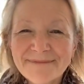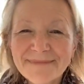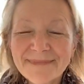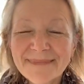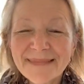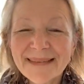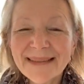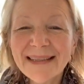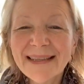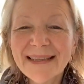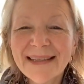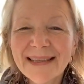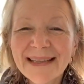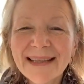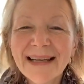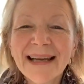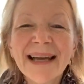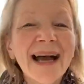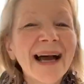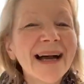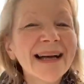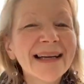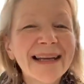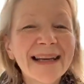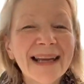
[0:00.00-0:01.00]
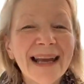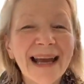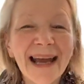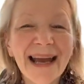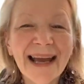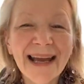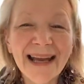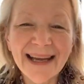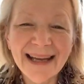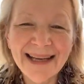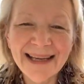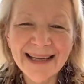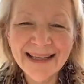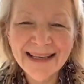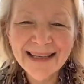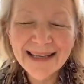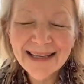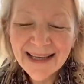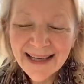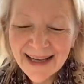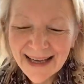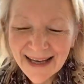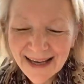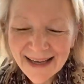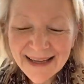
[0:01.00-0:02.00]
Okay,
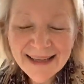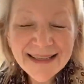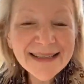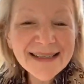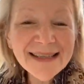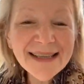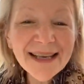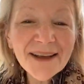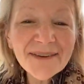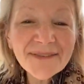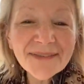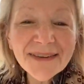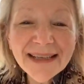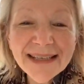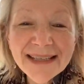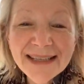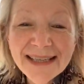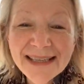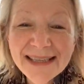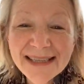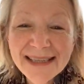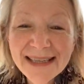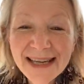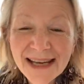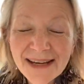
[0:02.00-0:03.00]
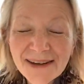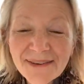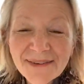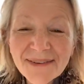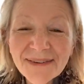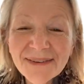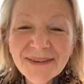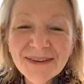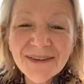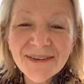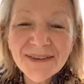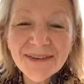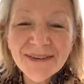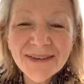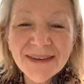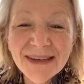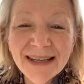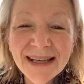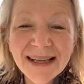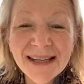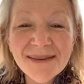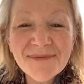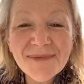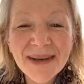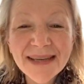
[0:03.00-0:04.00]
it's lovely to see all your
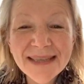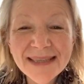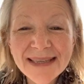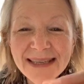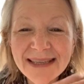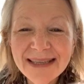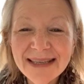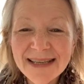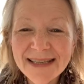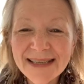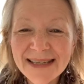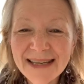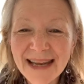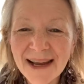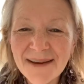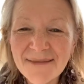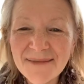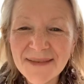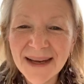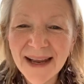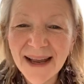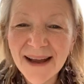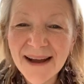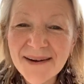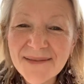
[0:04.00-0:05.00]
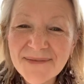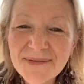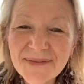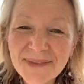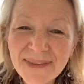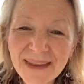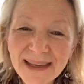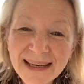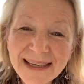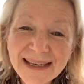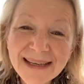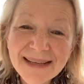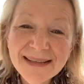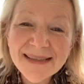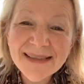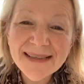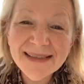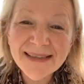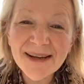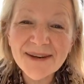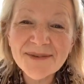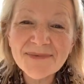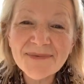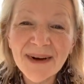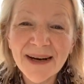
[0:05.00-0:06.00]
little messages coming up. Thank you
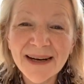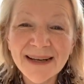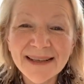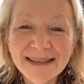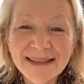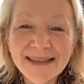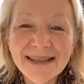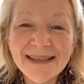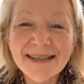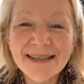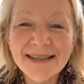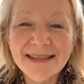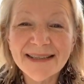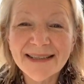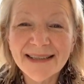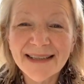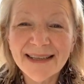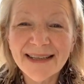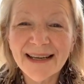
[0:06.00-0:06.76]
so much.